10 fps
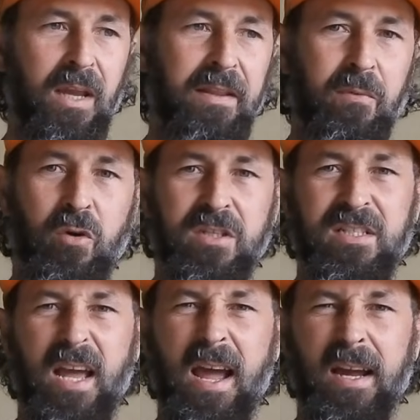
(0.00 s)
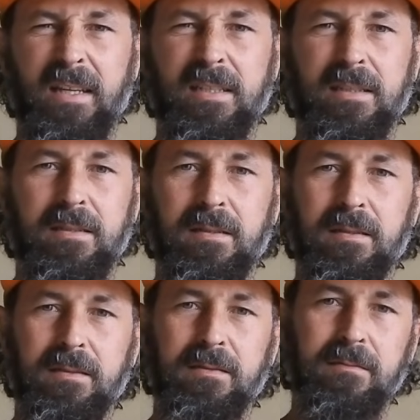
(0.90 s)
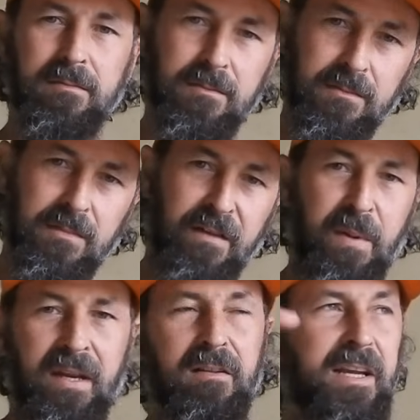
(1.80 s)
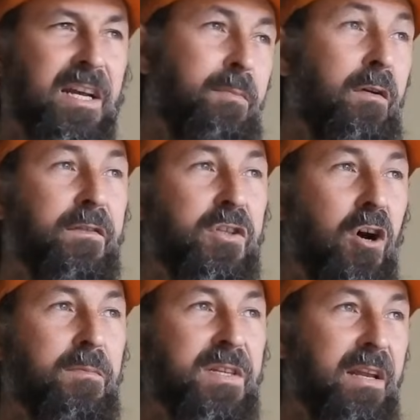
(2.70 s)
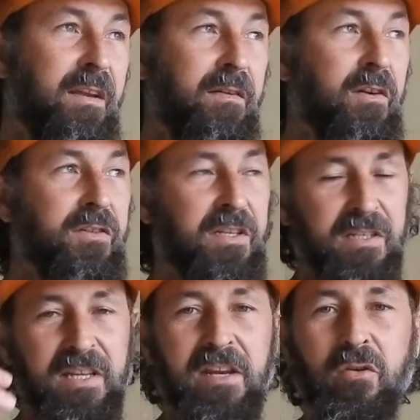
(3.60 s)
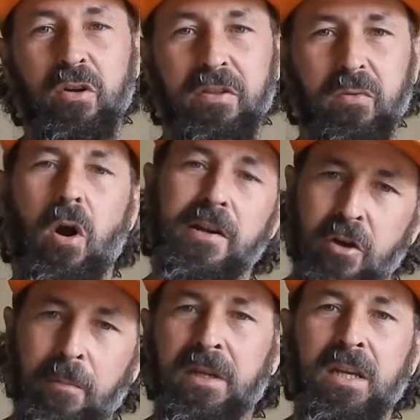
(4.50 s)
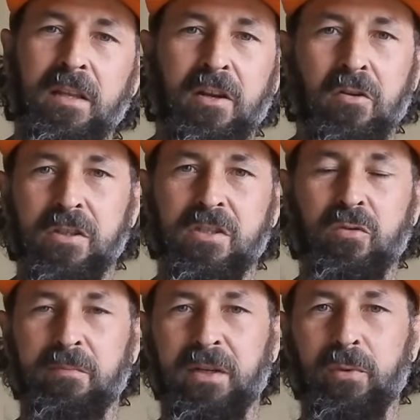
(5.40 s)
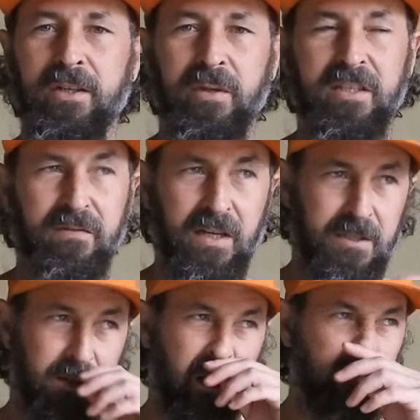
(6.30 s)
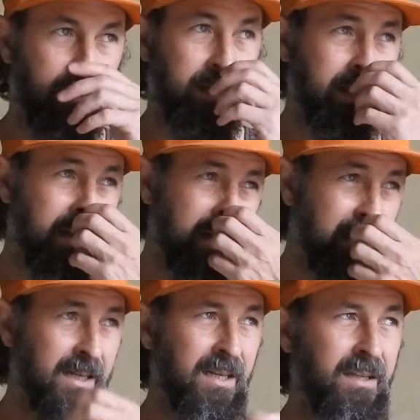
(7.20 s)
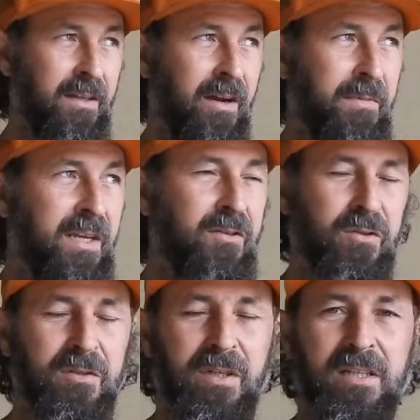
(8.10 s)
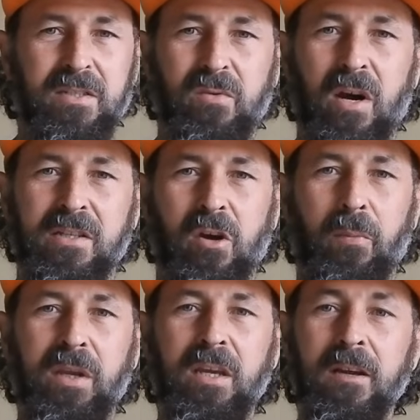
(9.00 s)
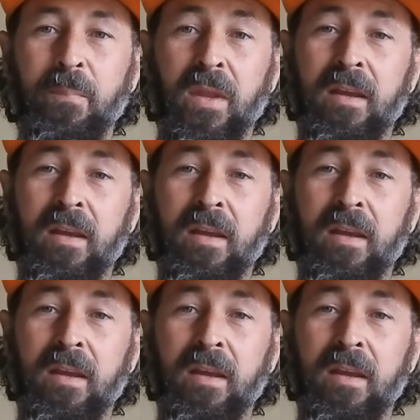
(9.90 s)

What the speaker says: And then what stags have been cleaned up off the tops, because they're doing it the right time of year. They're not just doing it midwinter when there's fucking snow out there. They're up there doing it when it's the right time of year.